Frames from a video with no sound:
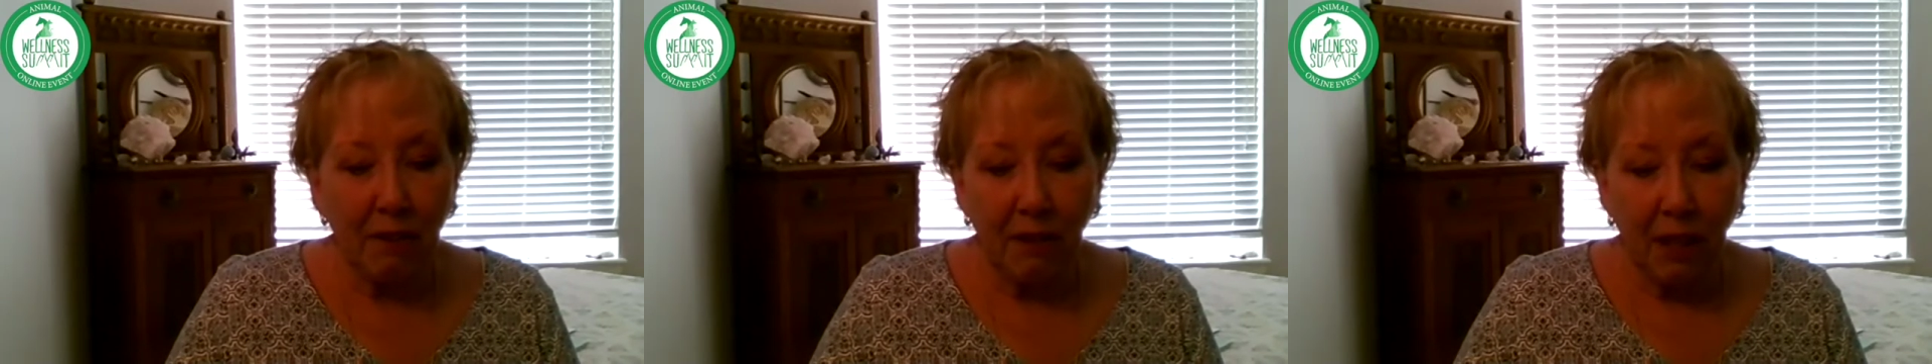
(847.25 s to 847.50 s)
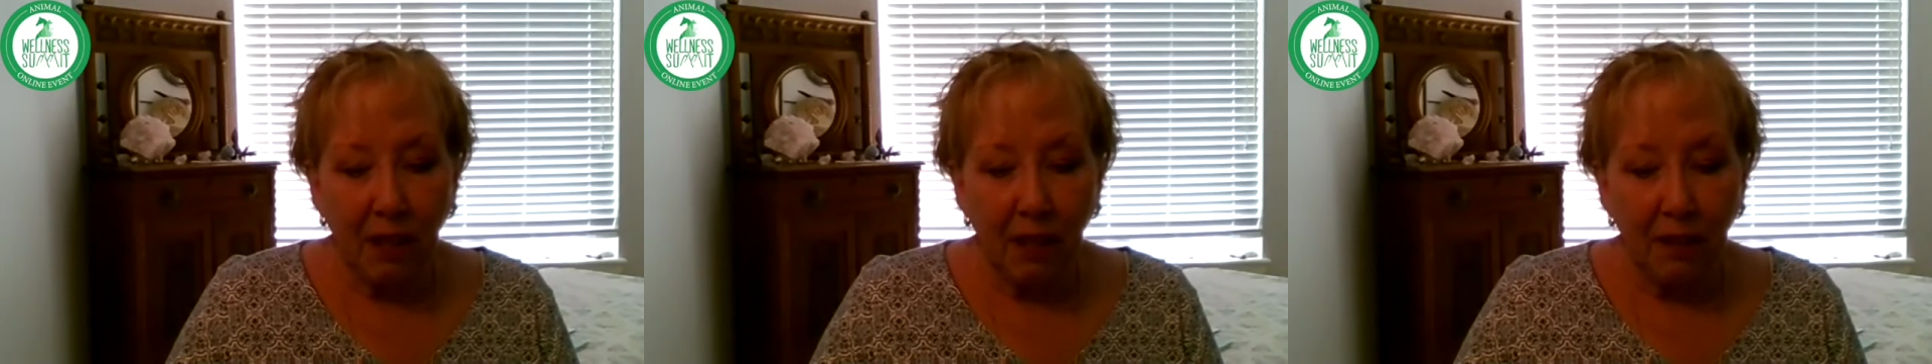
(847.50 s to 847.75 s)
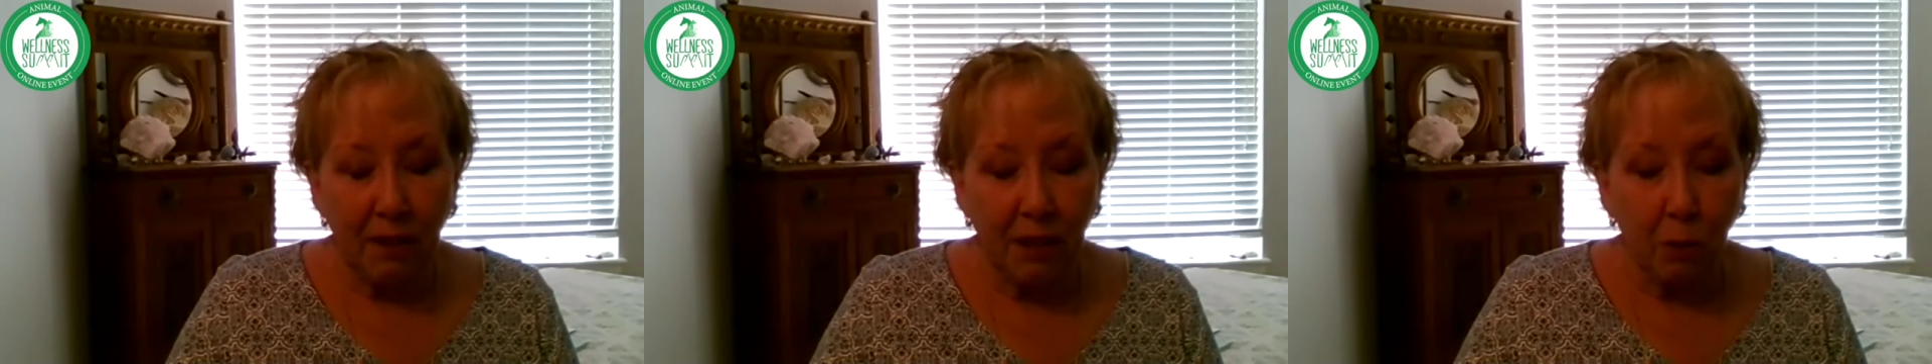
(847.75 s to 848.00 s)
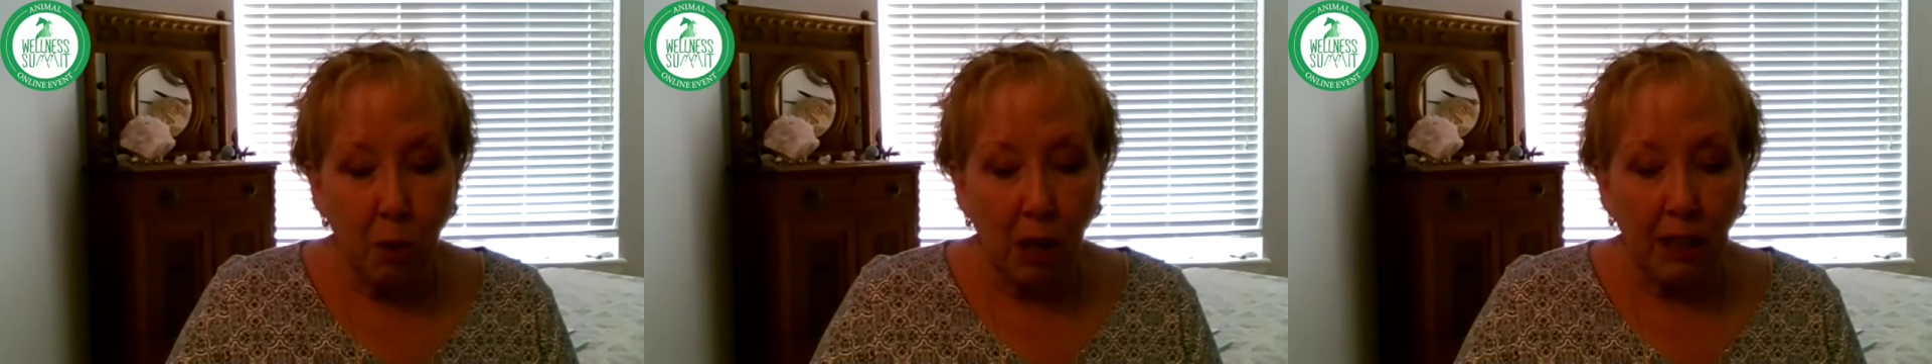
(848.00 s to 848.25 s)
the
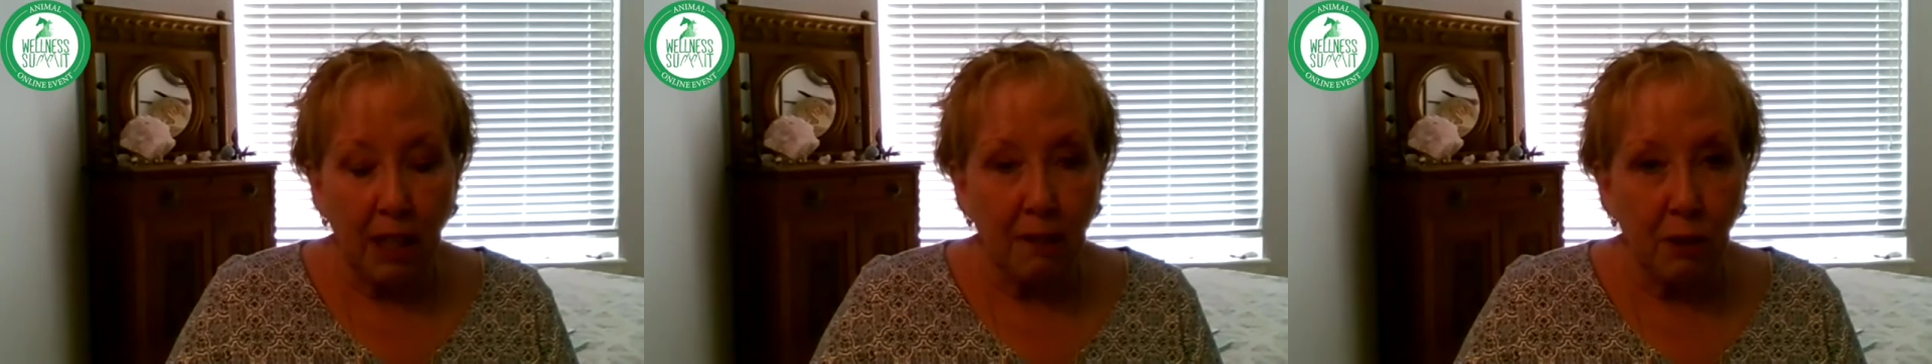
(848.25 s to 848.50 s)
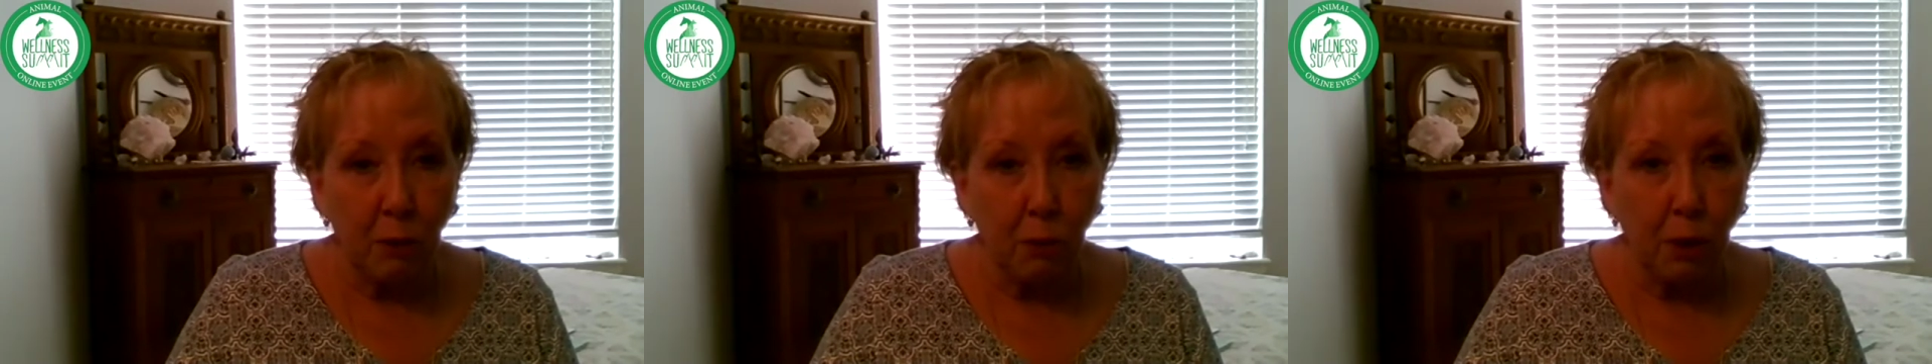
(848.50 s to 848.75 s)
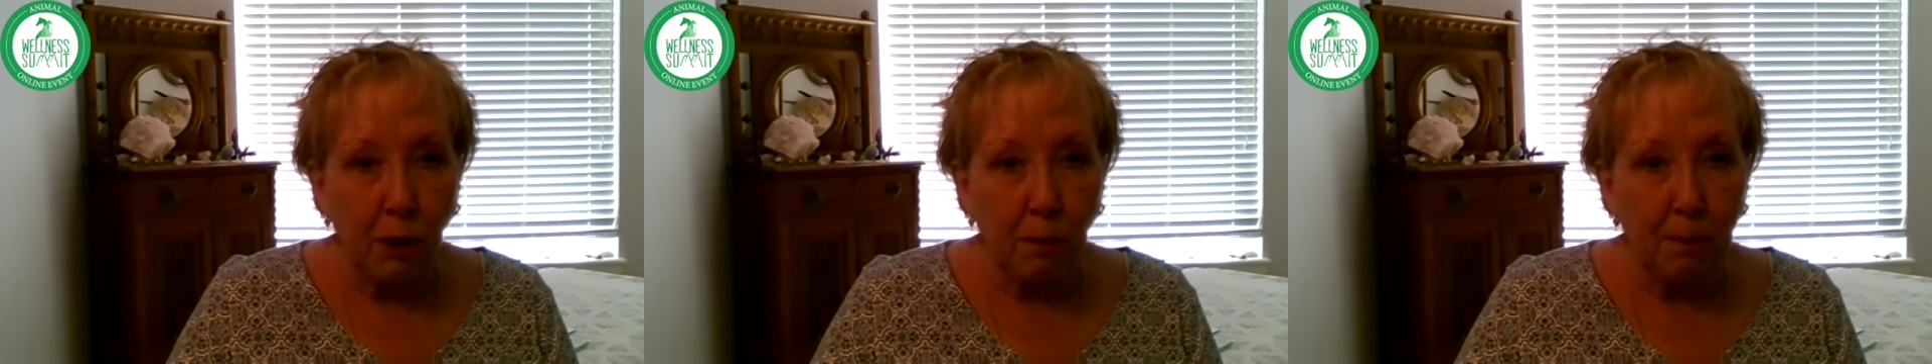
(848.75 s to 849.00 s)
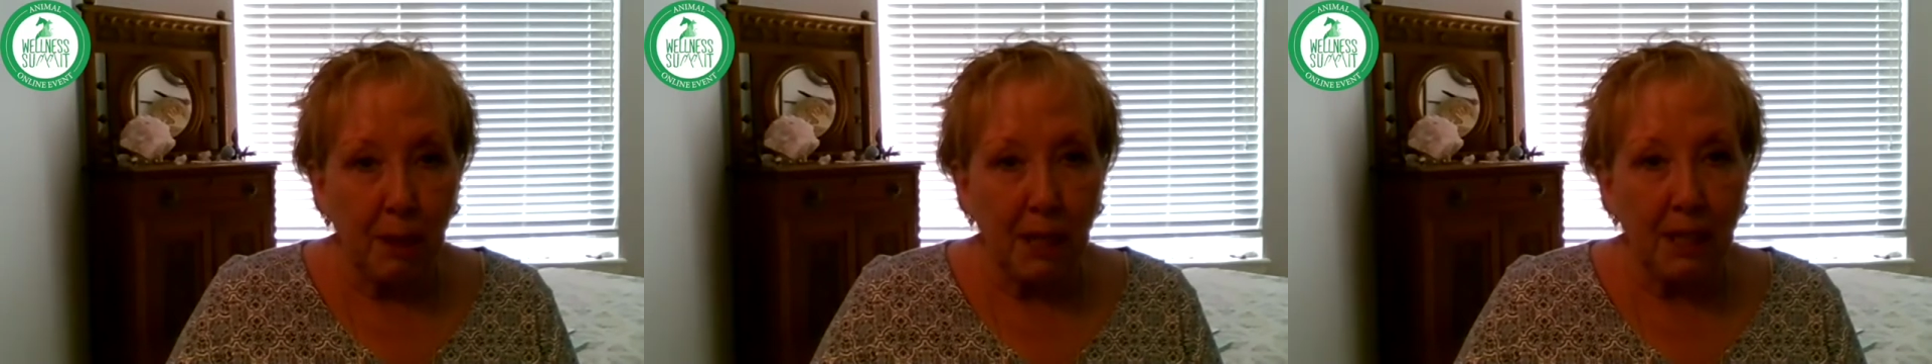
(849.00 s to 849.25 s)
quality of the oil,
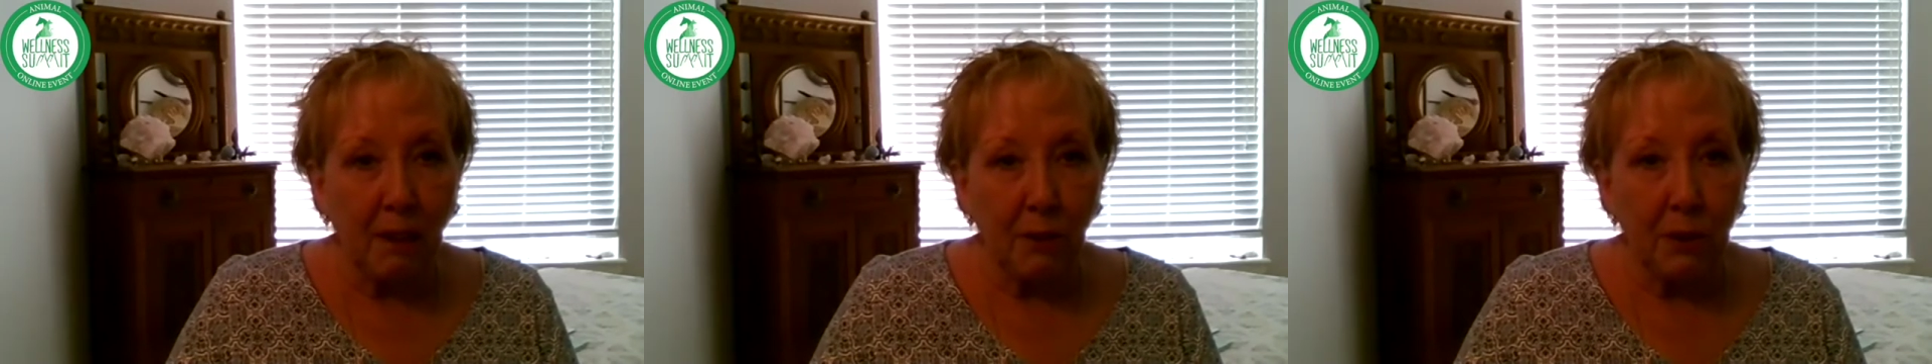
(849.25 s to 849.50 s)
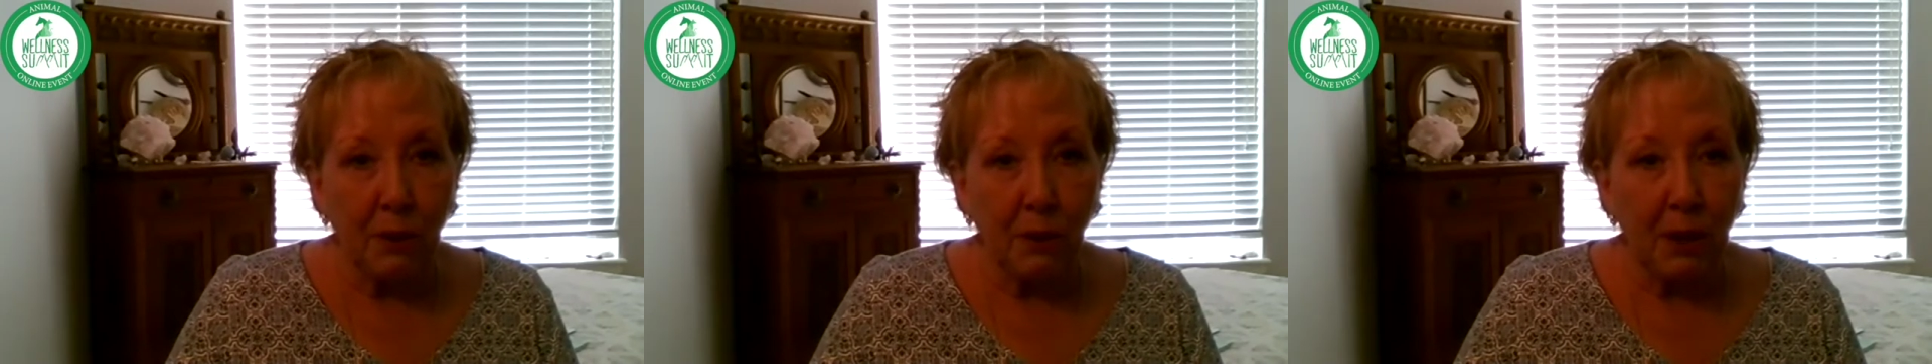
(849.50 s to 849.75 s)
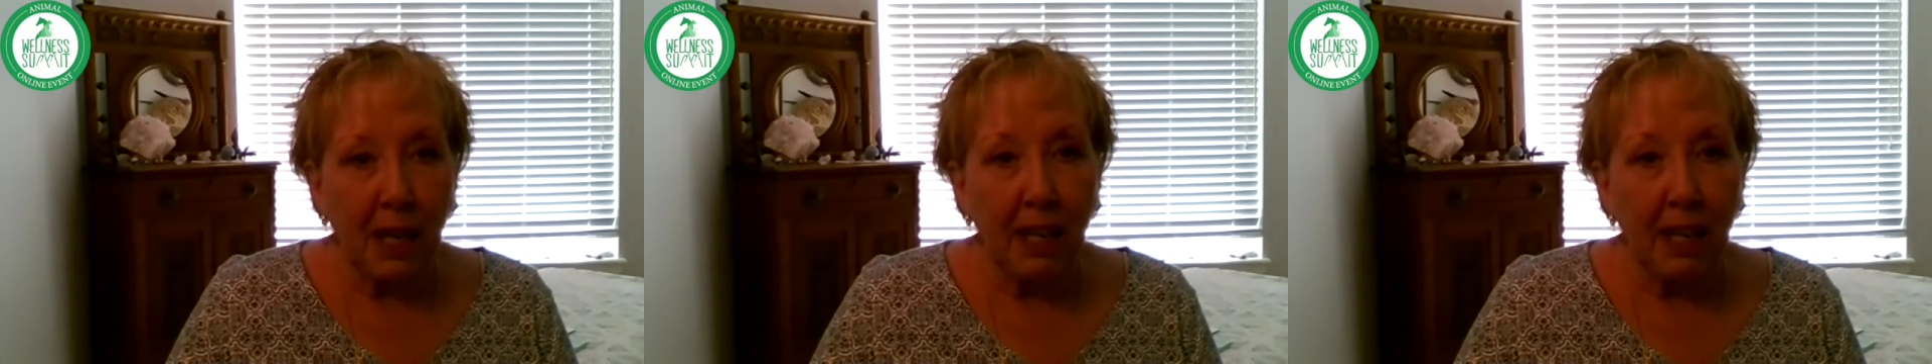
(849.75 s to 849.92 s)
but also